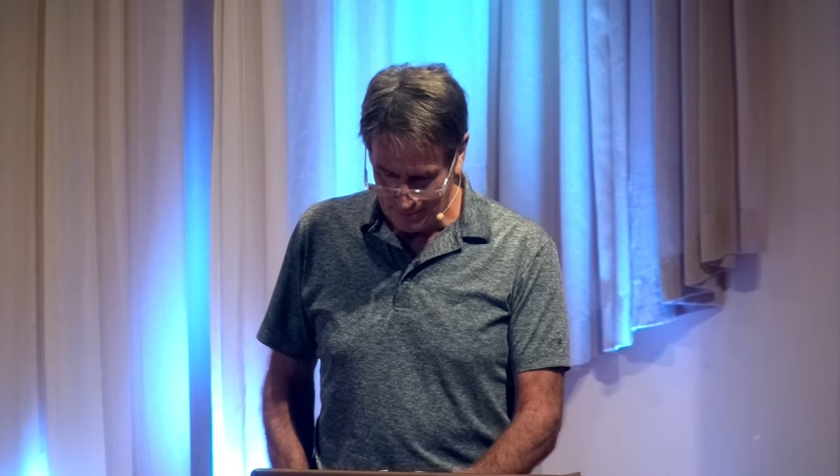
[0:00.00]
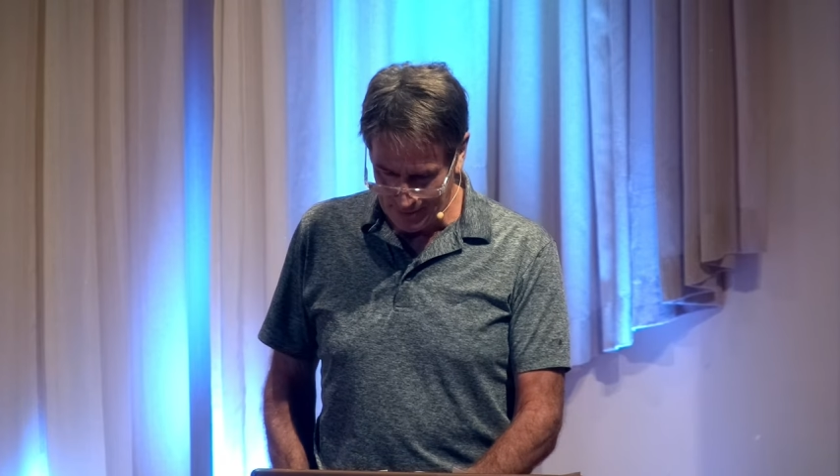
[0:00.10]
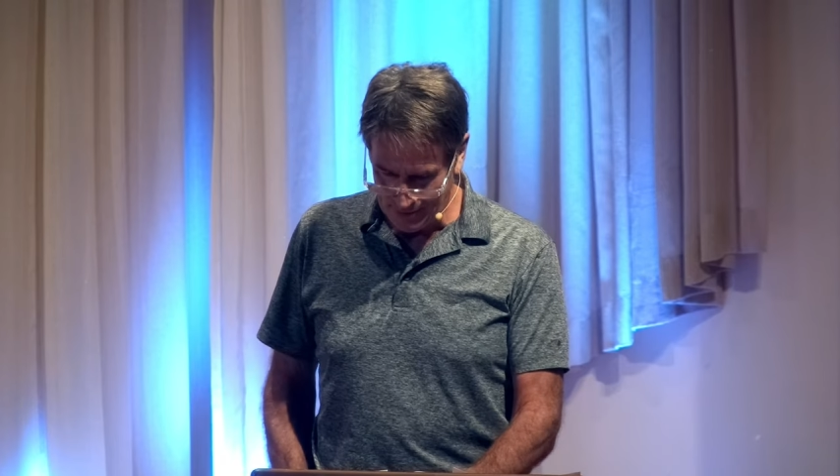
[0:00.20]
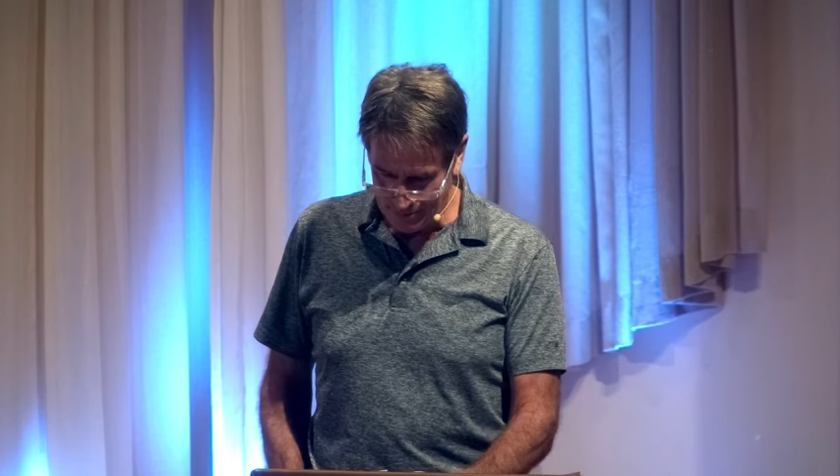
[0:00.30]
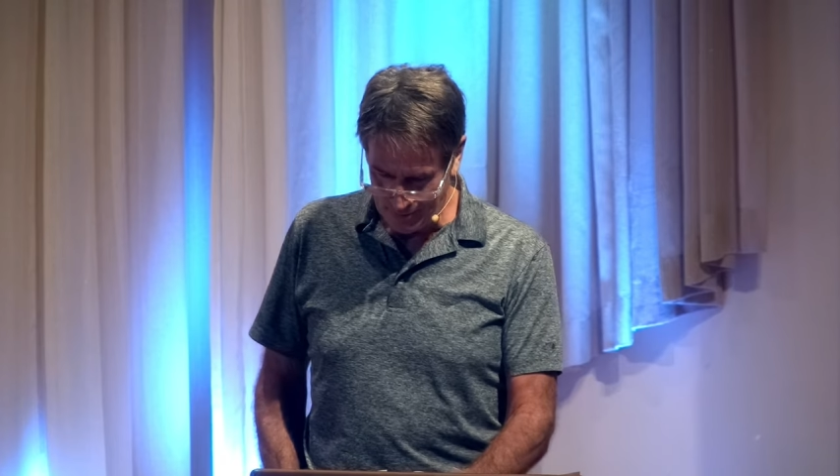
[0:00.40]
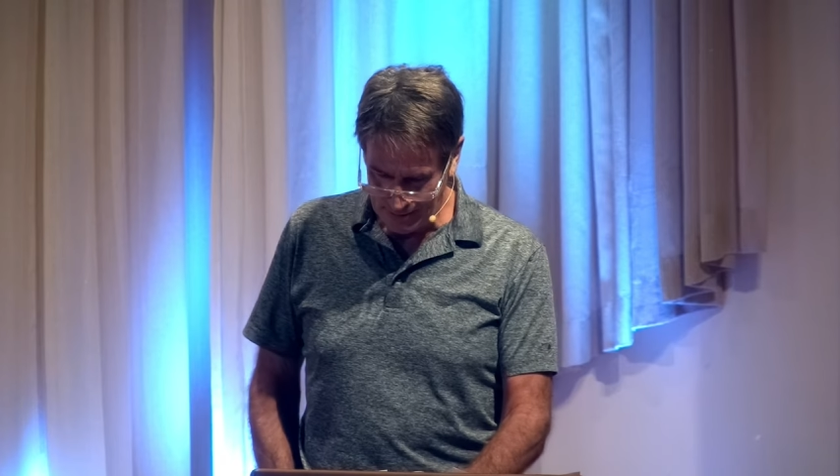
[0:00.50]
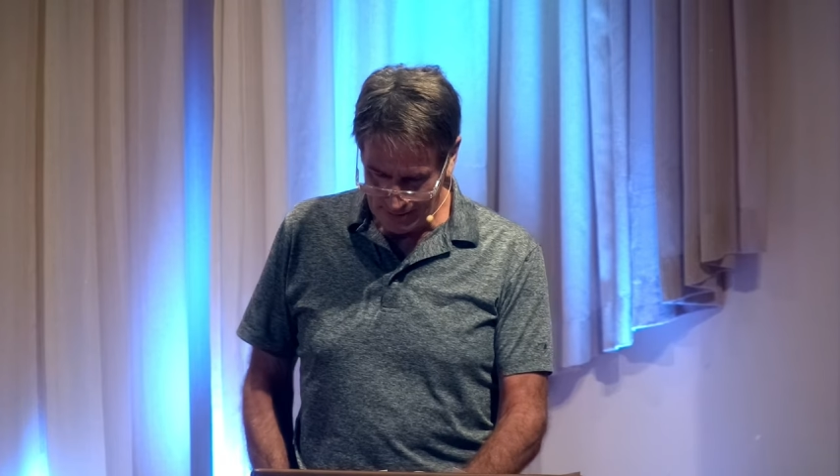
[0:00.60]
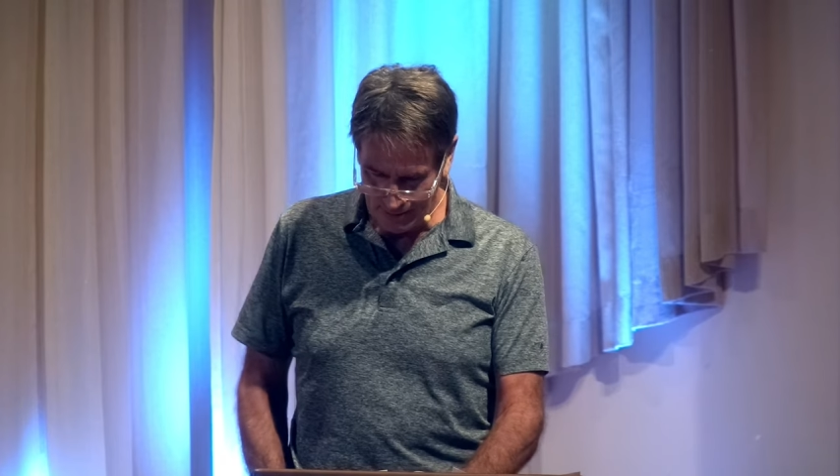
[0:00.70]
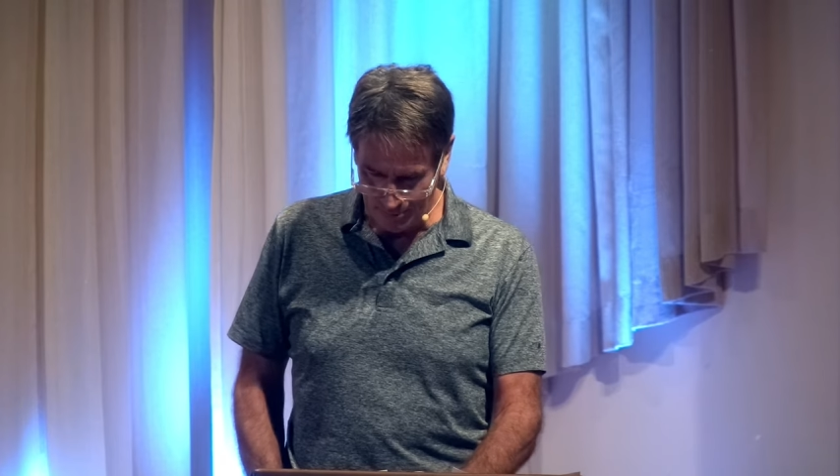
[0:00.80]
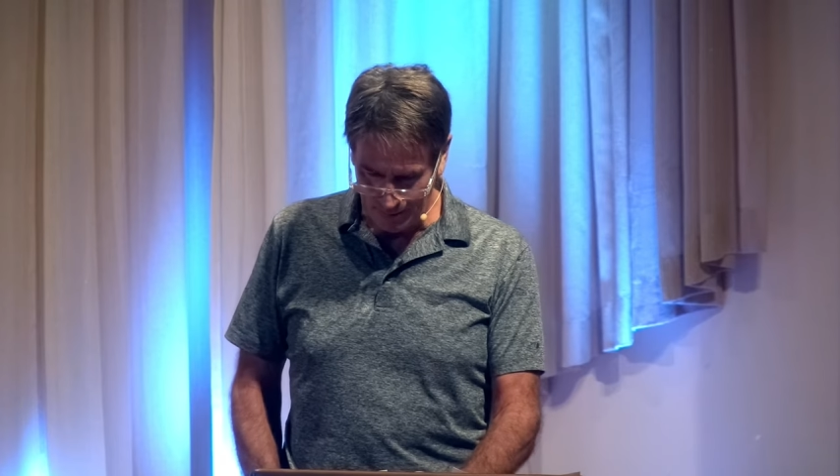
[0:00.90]
But it's
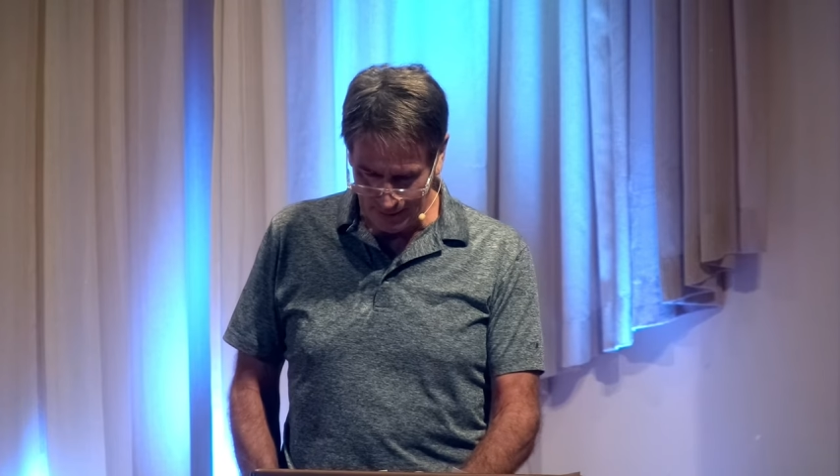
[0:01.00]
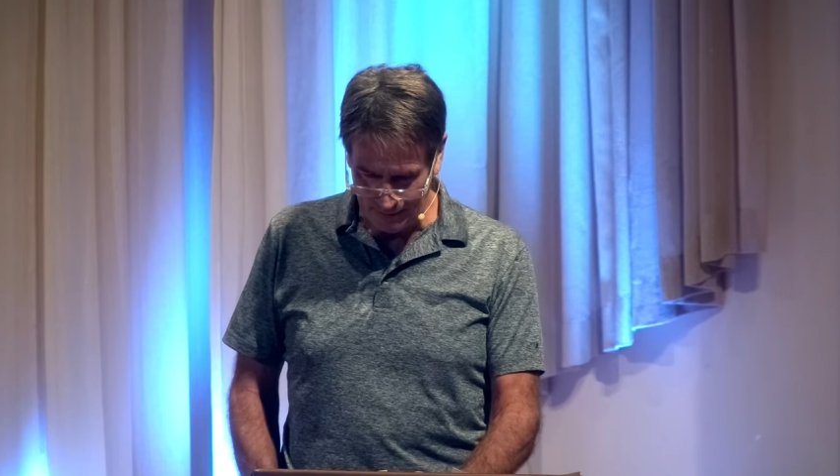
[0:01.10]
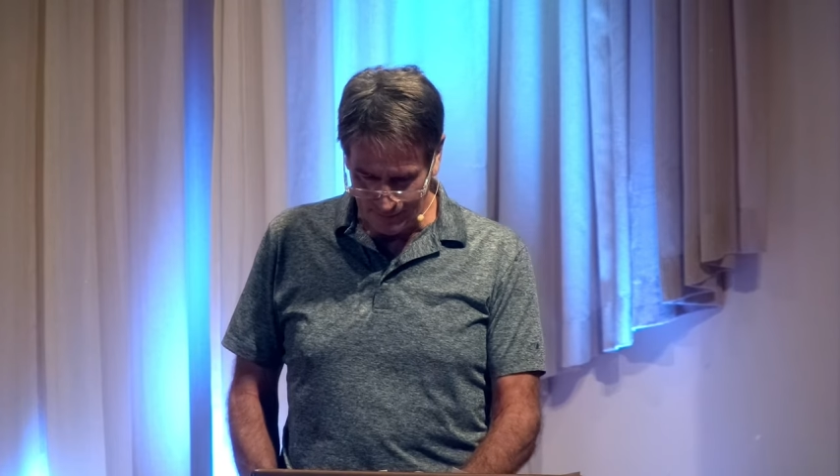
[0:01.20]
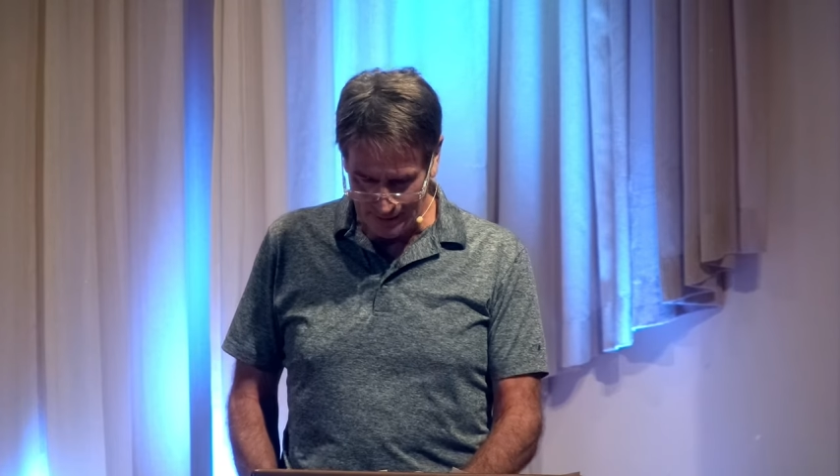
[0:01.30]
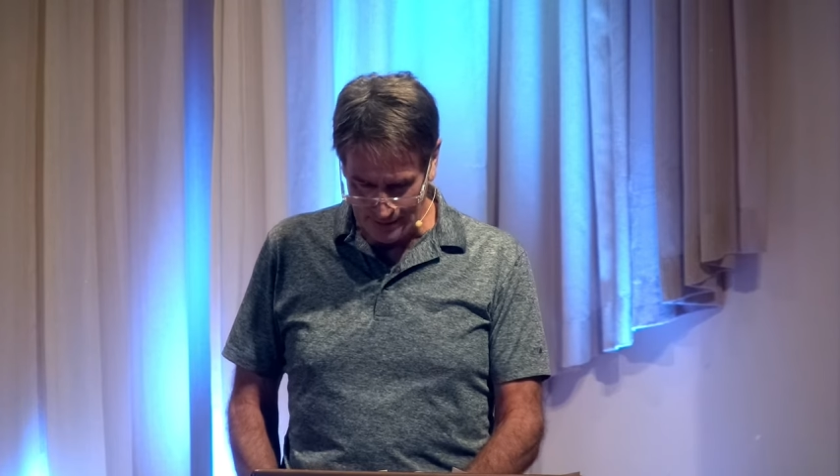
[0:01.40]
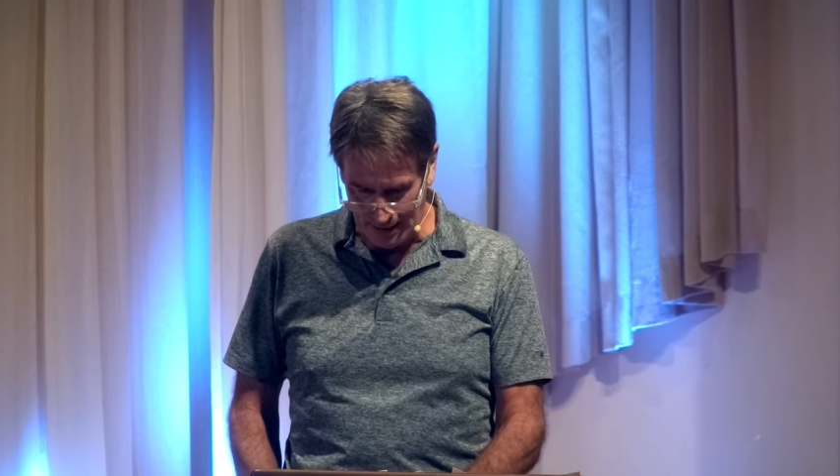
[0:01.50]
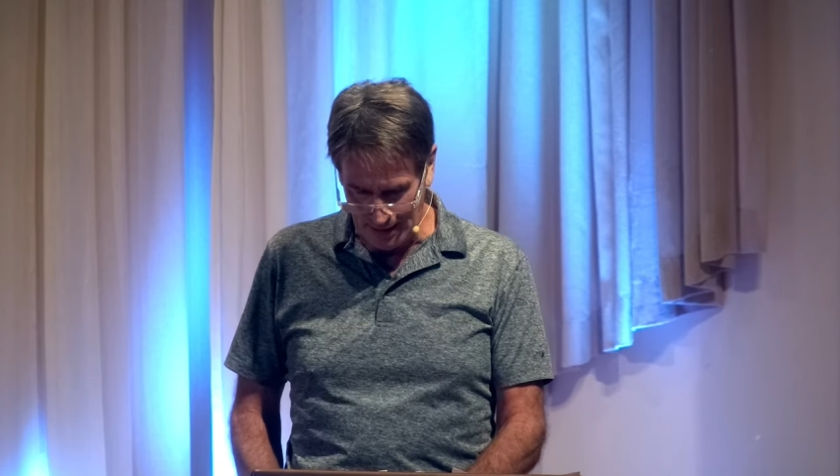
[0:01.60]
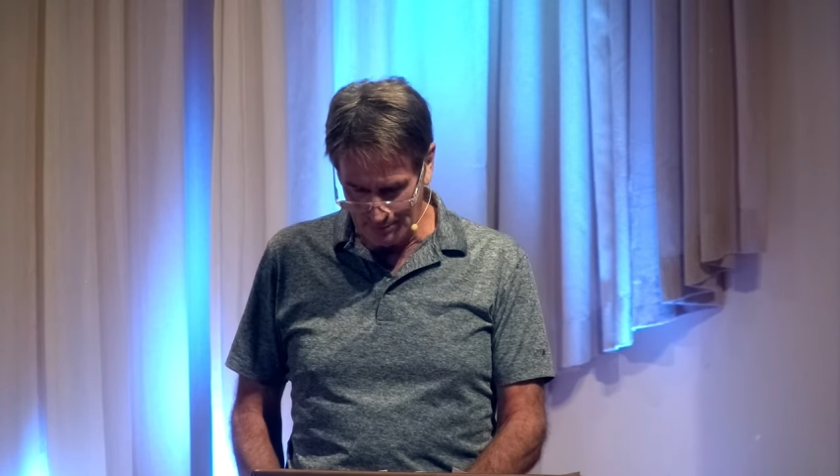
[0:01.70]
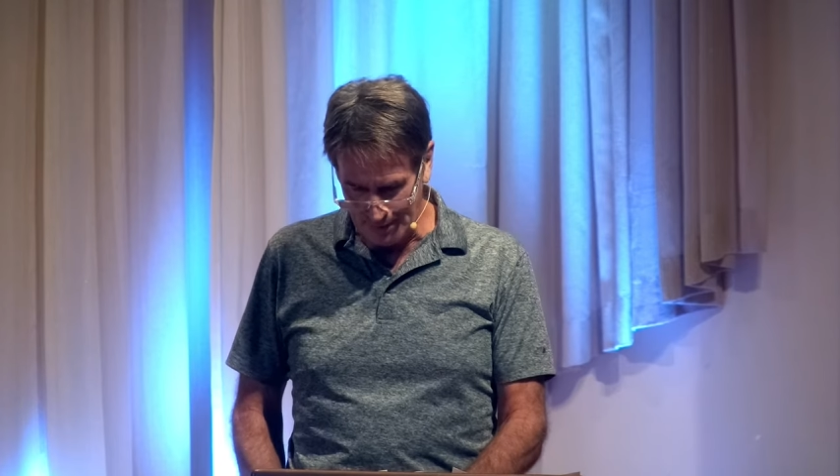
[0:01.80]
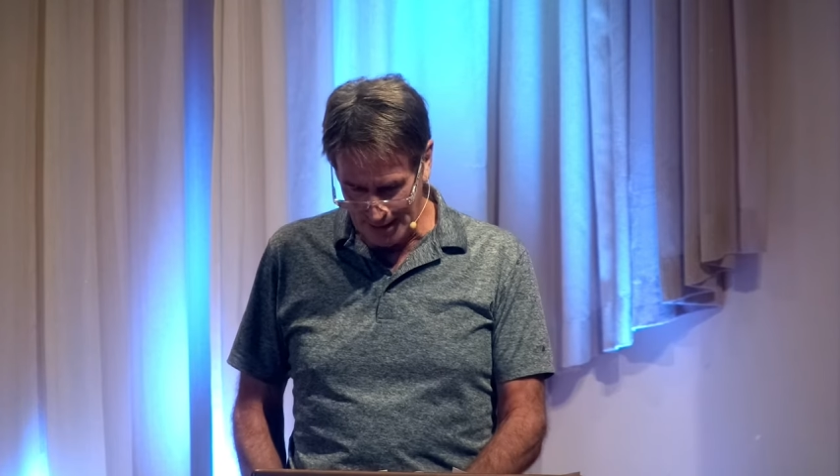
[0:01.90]
written in the belief that
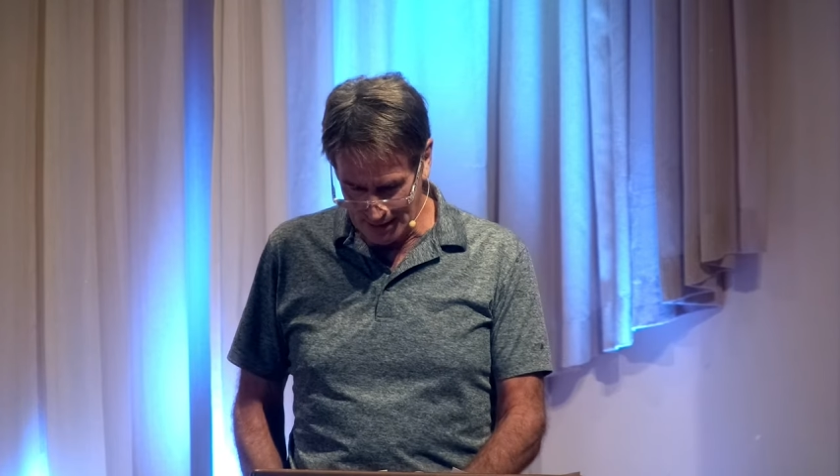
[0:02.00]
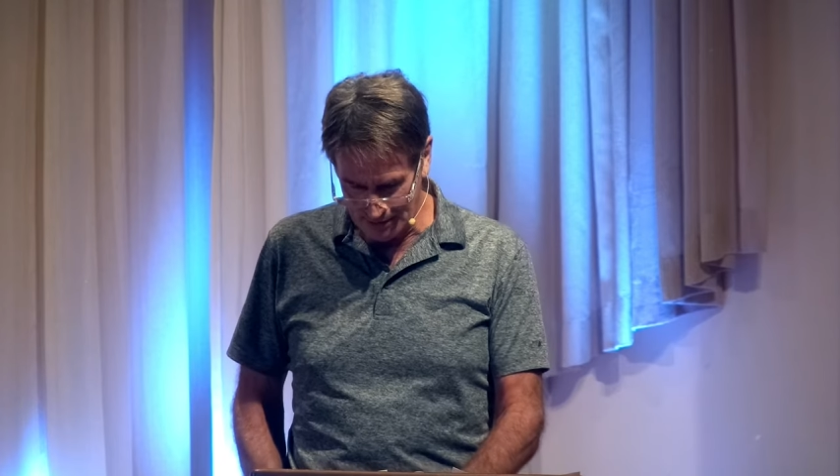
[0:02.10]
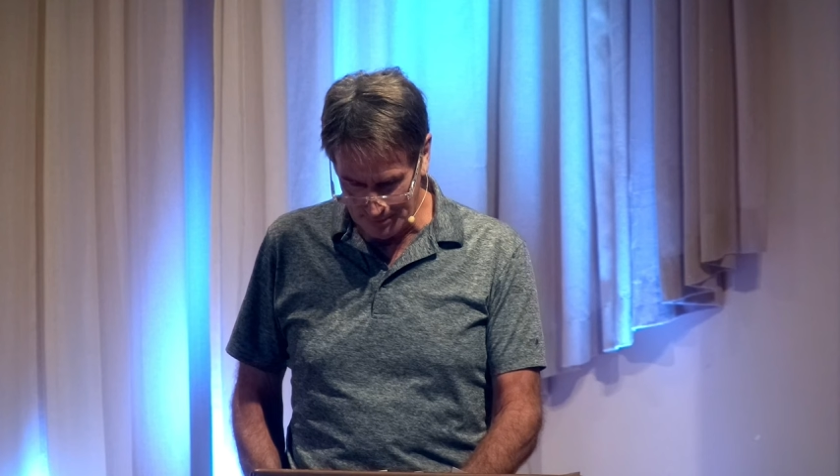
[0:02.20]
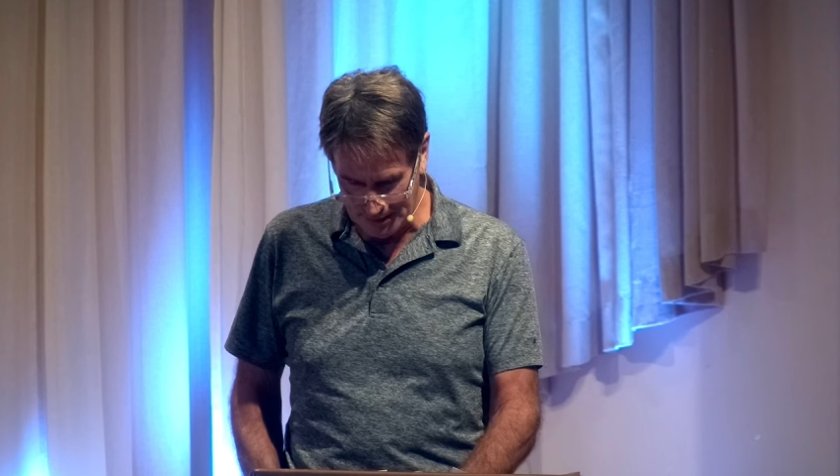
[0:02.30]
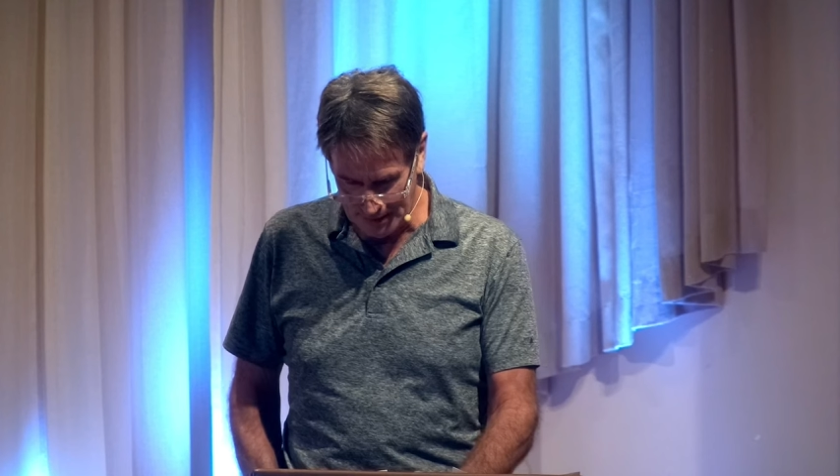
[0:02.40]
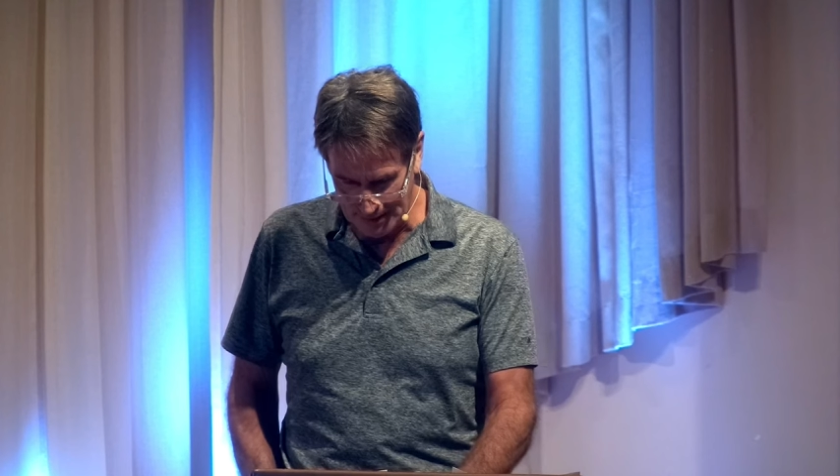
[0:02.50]
time management,